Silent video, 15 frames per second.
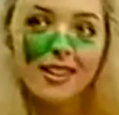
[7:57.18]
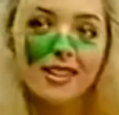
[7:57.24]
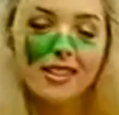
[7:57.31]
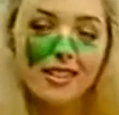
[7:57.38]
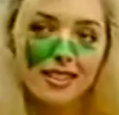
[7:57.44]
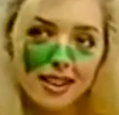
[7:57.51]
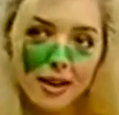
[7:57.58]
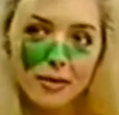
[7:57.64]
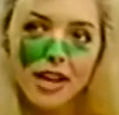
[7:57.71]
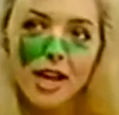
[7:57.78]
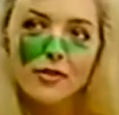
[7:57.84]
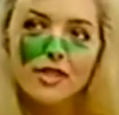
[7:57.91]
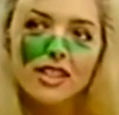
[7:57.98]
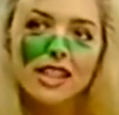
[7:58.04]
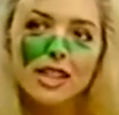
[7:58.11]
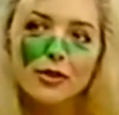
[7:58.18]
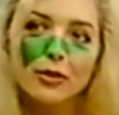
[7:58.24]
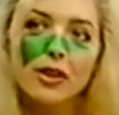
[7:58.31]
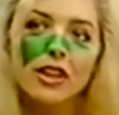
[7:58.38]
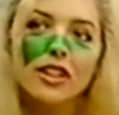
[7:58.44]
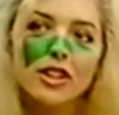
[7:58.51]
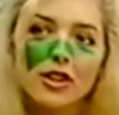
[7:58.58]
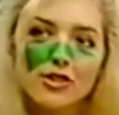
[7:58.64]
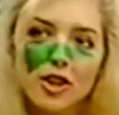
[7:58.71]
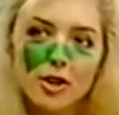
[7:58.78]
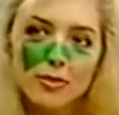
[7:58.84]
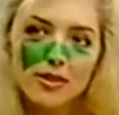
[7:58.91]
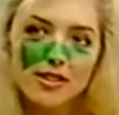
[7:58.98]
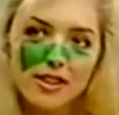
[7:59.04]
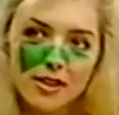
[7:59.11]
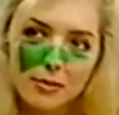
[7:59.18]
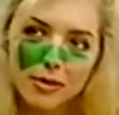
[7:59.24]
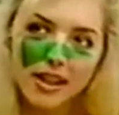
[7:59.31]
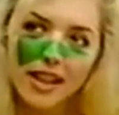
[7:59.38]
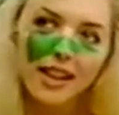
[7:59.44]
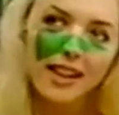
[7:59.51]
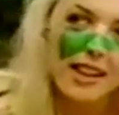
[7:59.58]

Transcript: doing is 15 seconds. We have to leave windows open so the player